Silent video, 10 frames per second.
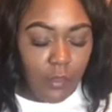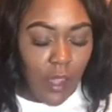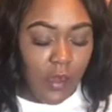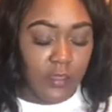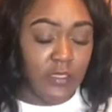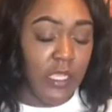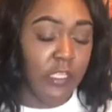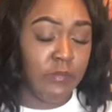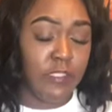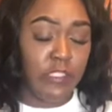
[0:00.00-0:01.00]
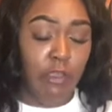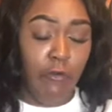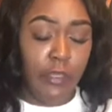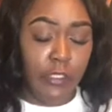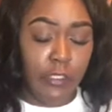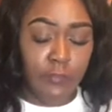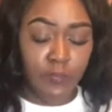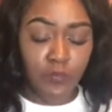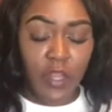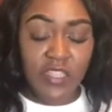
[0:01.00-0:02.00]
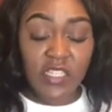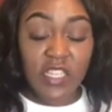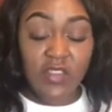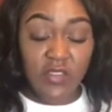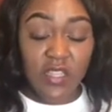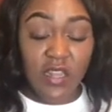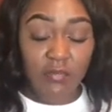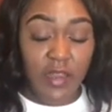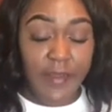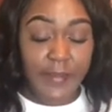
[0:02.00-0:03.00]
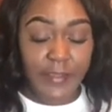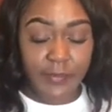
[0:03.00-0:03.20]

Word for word: Because theirs be so good. They still sell them down here.